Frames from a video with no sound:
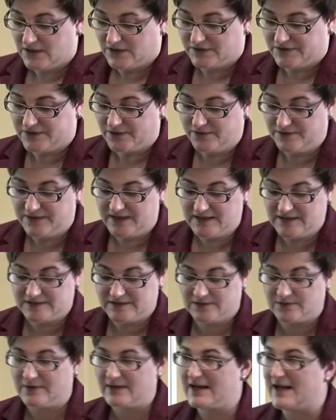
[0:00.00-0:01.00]
So
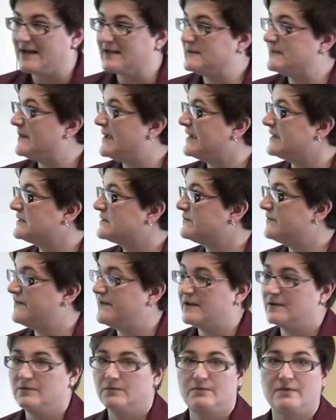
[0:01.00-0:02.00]
these three aspects
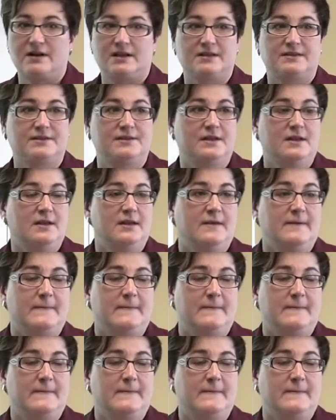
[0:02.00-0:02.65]
fit with